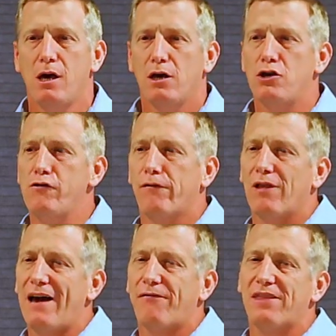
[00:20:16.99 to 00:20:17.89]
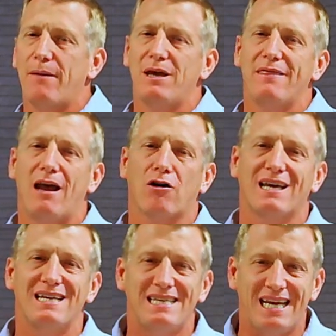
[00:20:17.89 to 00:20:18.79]
you've left them in their
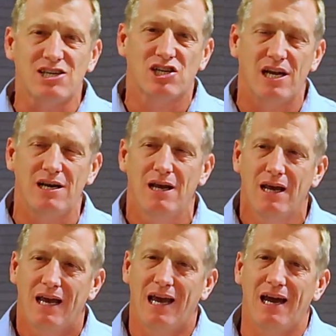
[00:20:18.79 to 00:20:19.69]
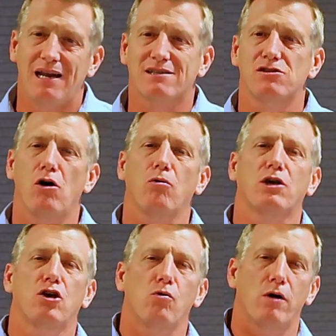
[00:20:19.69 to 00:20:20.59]
condition and it's no
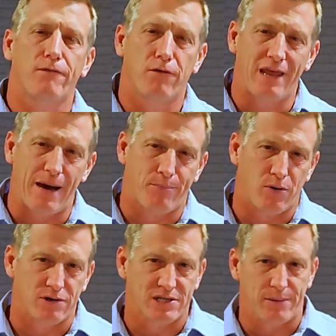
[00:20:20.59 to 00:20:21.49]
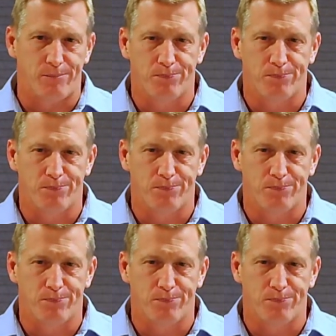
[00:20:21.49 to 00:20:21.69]
cure for that person.